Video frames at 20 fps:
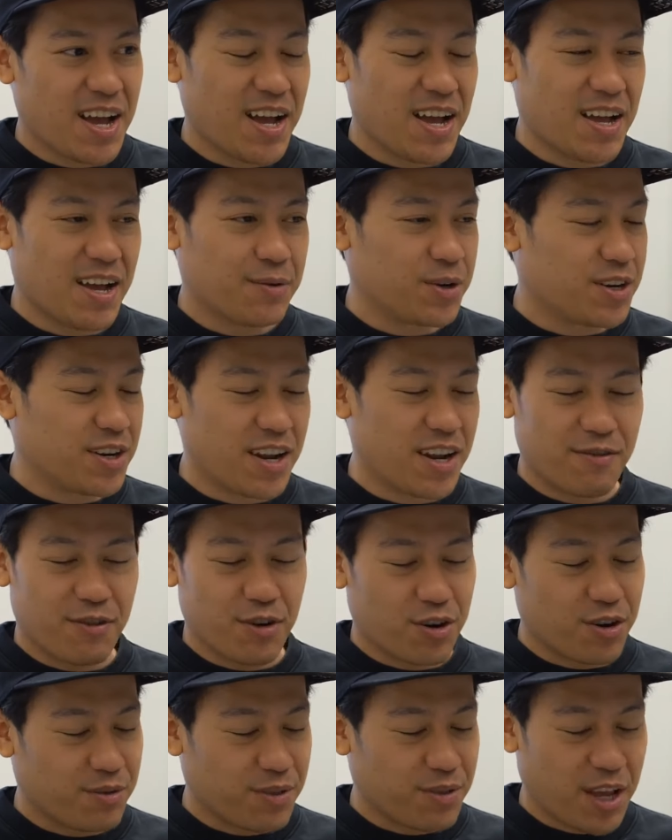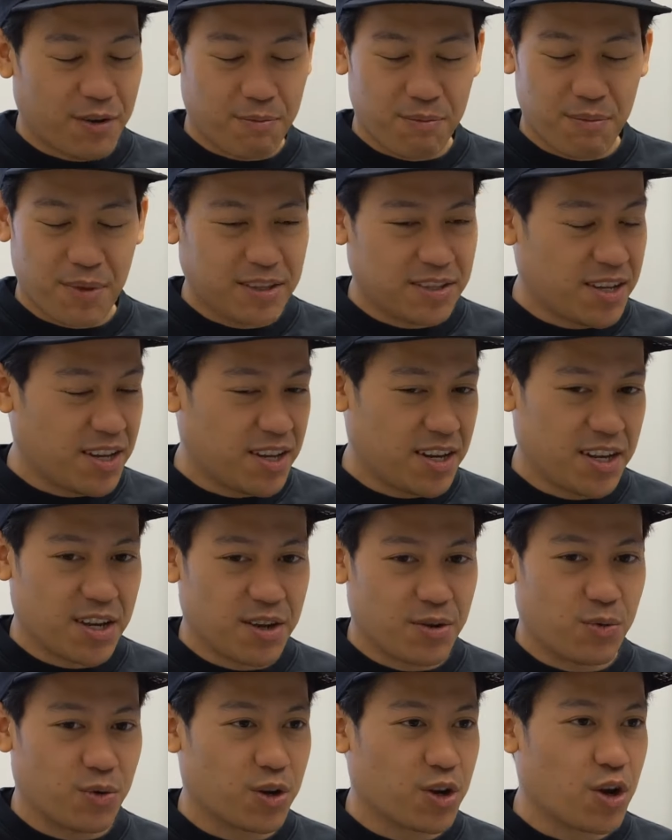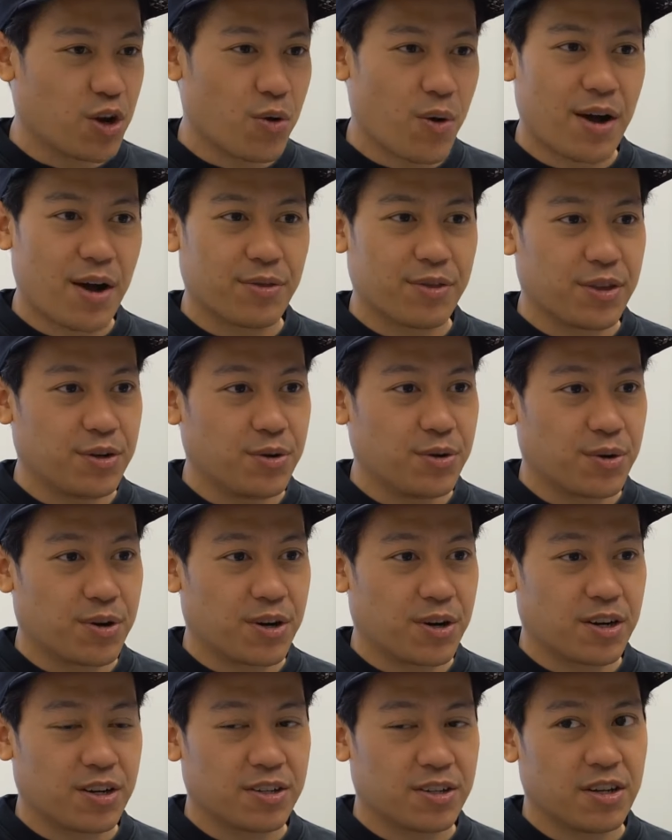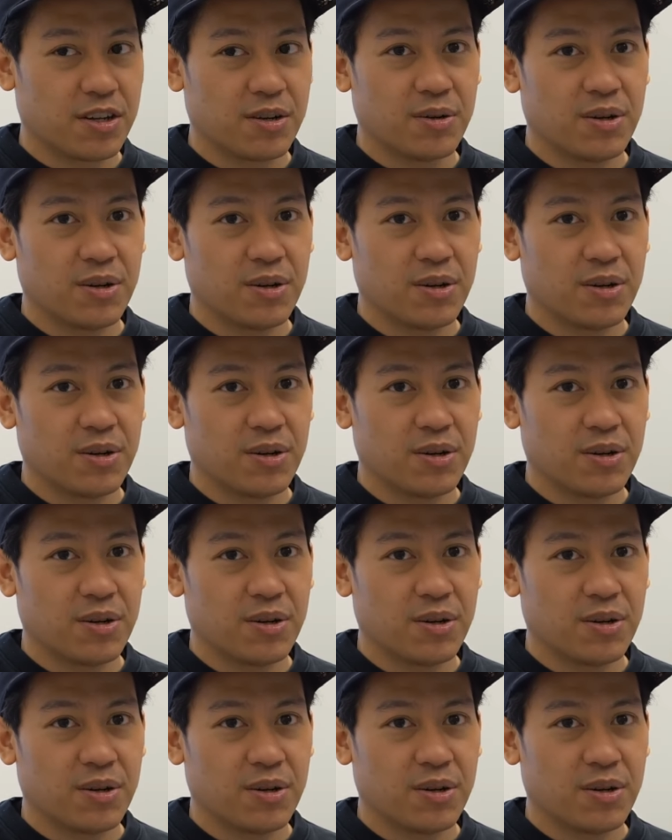I would never like maintaining it would go out the door. So